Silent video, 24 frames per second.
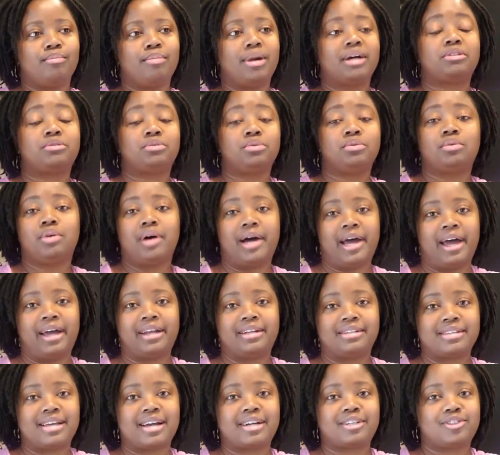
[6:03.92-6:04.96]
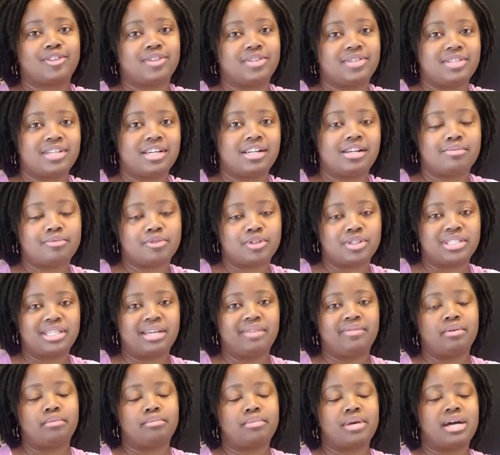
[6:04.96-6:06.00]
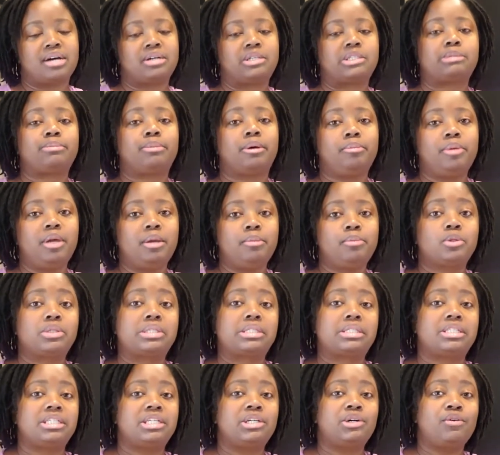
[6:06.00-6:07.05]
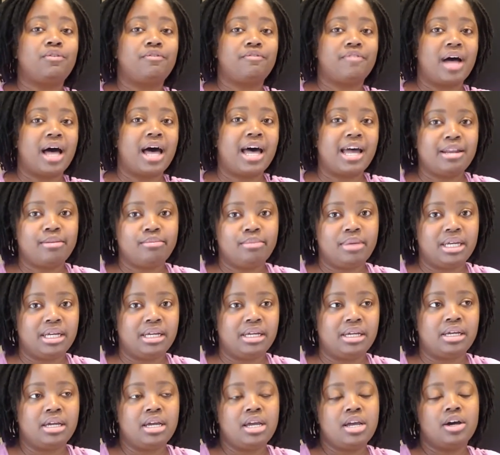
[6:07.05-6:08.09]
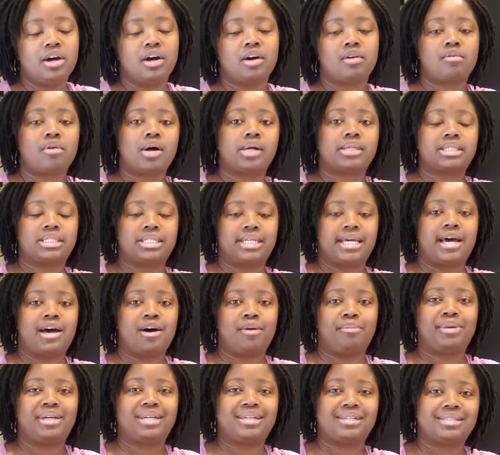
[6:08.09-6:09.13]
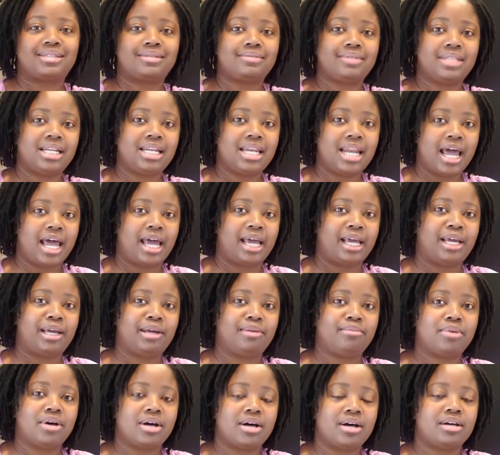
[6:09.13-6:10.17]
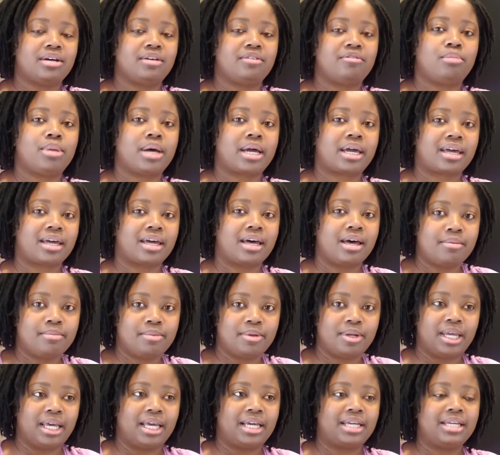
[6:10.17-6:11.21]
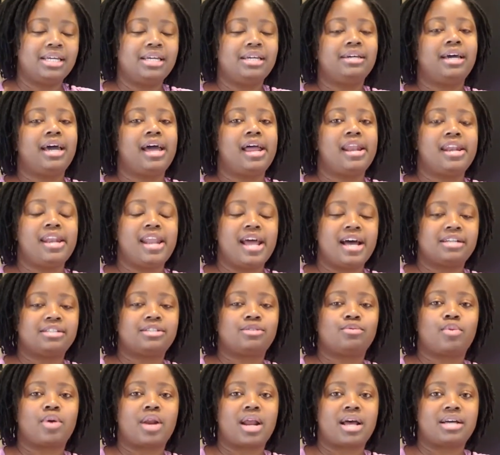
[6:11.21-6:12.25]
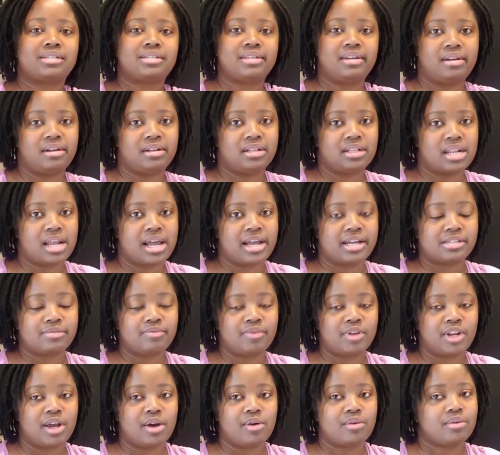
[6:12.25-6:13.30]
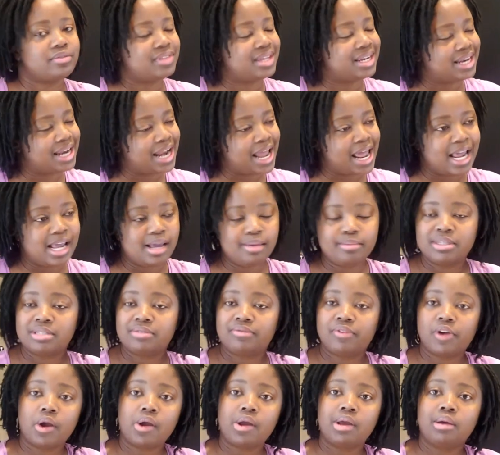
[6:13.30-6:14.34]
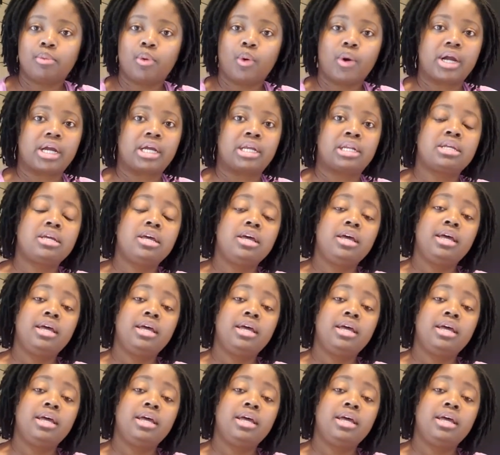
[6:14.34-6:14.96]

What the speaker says: my Google ad is actually set up for 7 miles, but people still find me across town because of the name of my company. And that's what I said in the last video. The name is very important